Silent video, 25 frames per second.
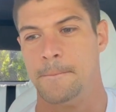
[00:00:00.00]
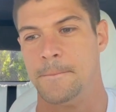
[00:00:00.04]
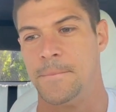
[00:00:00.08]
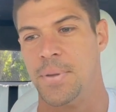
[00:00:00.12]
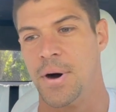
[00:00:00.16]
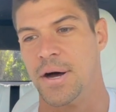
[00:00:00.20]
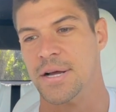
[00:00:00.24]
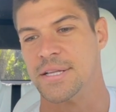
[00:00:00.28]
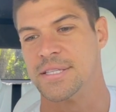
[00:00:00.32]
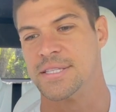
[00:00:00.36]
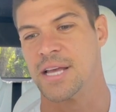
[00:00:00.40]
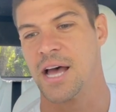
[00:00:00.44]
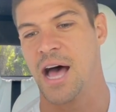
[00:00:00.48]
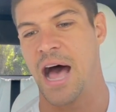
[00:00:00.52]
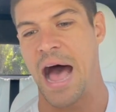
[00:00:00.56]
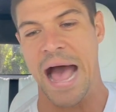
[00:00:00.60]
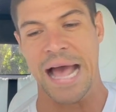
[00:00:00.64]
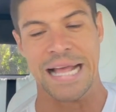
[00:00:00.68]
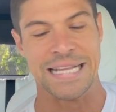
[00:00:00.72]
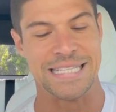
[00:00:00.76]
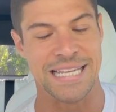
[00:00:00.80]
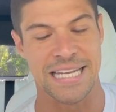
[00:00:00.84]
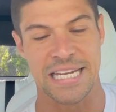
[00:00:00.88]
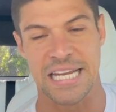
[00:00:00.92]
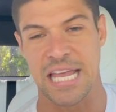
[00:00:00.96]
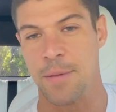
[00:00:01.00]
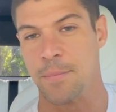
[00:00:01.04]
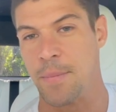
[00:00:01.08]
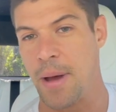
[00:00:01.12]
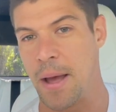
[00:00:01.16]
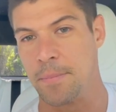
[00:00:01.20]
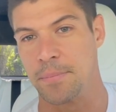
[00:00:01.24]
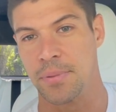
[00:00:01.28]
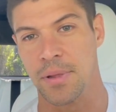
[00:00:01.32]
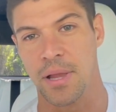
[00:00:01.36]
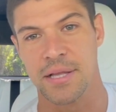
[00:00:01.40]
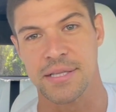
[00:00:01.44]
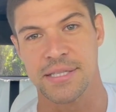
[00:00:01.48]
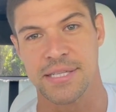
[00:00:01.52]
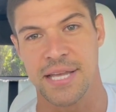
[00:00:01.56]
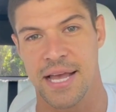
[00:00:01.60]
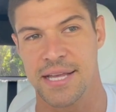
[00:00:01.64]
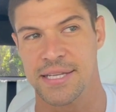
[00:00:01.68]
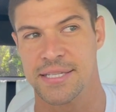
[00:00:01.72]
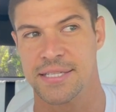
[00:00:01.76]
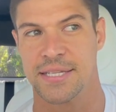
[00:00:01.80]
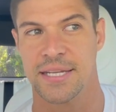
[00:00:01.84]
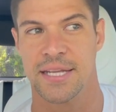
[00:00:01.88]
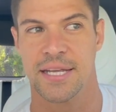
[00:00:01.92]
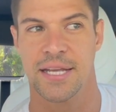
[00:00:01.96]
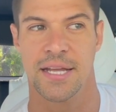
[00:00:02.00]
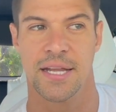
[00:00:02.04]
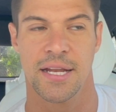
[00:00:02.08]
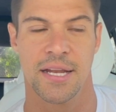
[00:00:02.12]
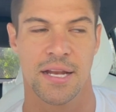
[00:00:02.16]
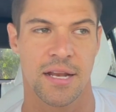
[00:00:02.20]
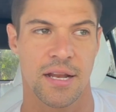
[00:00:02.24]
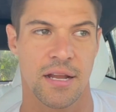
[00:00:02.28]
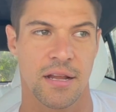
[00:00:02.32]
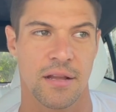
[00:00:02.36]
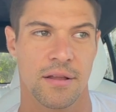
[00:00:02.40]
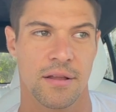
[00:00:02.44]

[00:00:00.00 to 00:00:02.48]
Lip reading: But I did get my blood tested